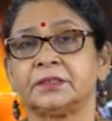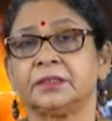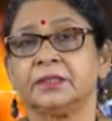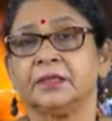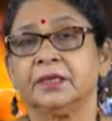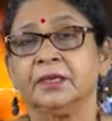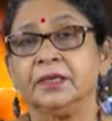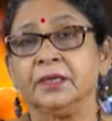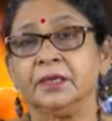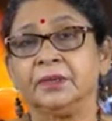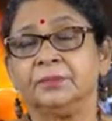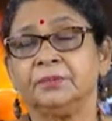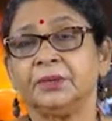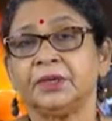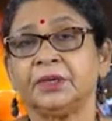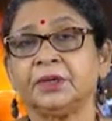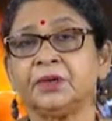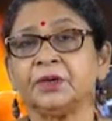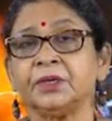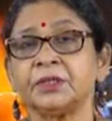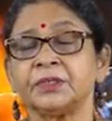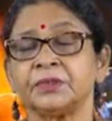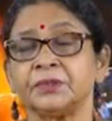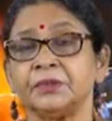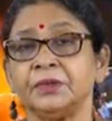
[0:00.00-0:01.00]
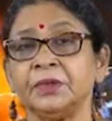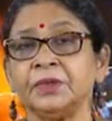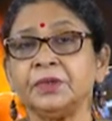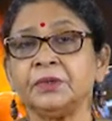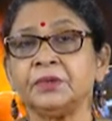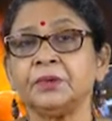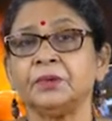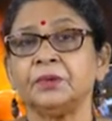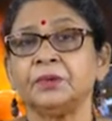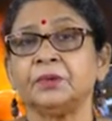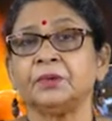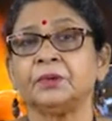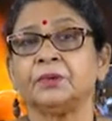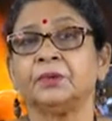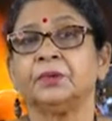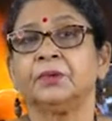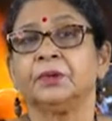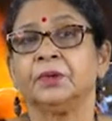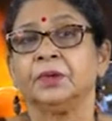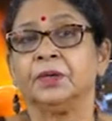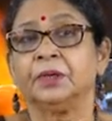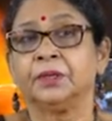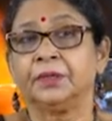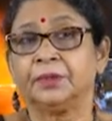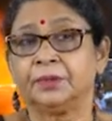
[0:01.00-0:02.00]
because we know
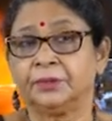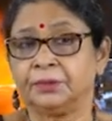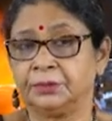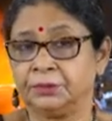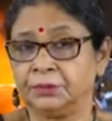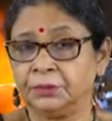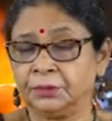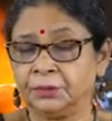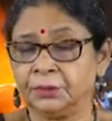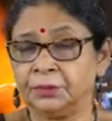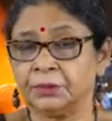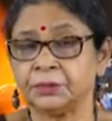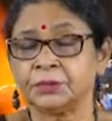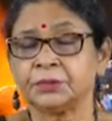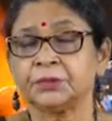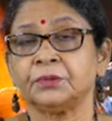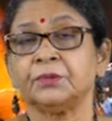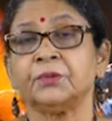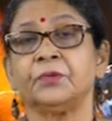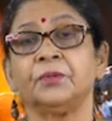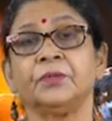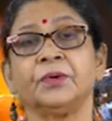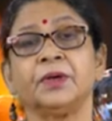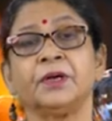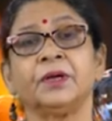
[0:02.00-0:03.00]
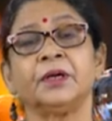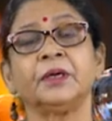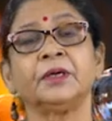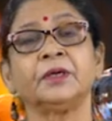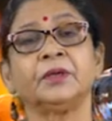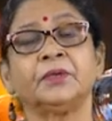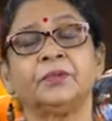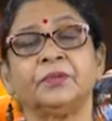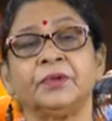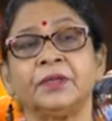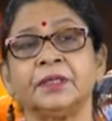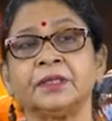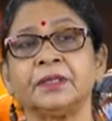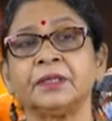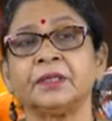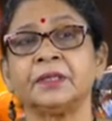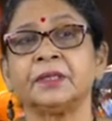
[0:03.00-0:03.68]
those who work with